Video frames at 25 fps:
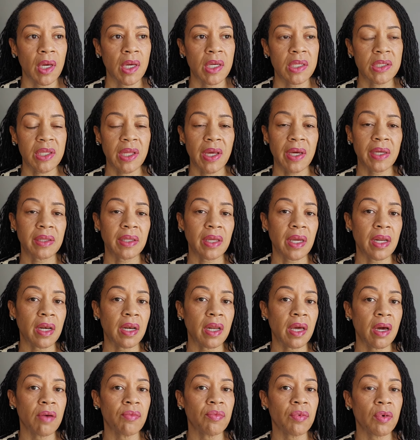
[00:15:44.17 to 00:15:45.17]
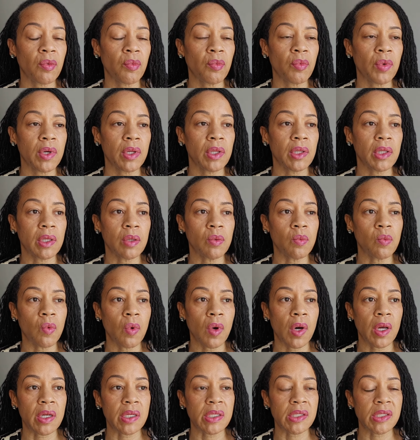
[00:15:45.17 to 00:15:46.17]
it's like they never really
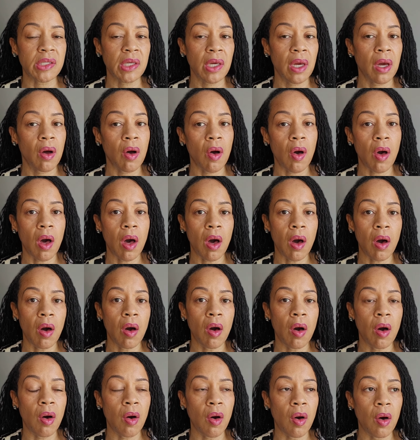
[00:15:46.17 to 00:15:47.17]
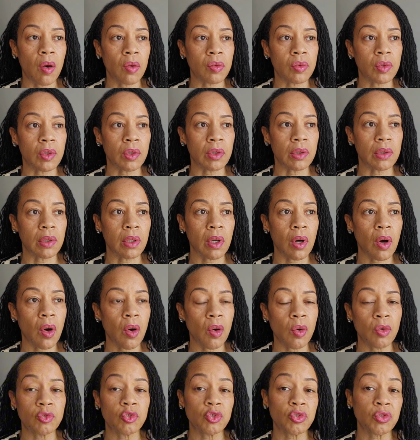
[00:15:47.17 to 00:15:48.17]
want to tell all the
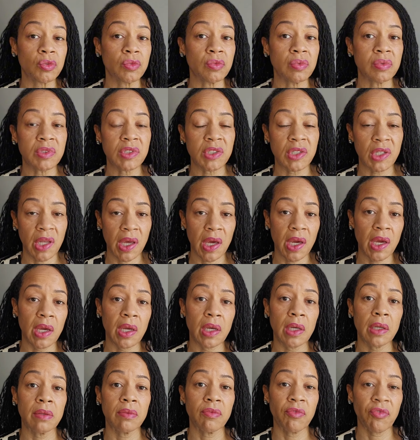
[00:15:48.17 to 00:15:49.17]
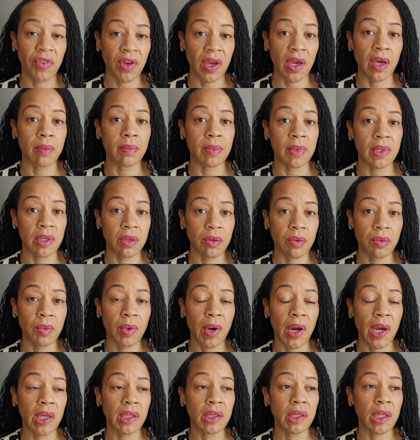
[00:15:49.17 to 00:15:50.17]
whole truth to their family,
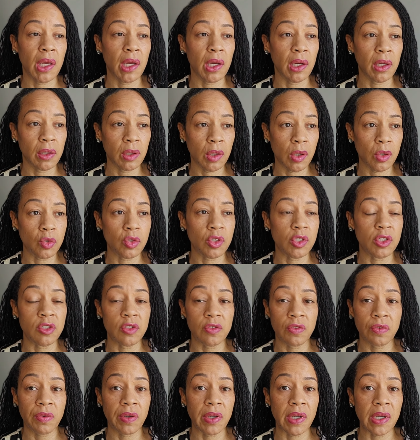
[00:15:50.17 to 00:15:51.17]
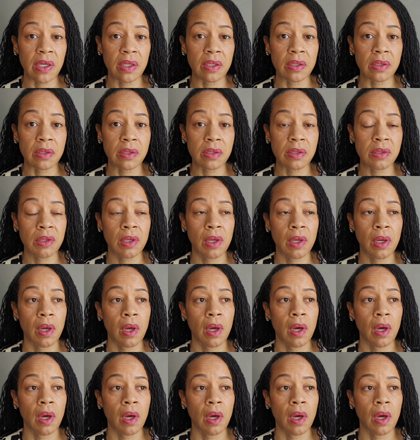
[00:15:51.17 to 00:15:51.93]
right? Their closest friends.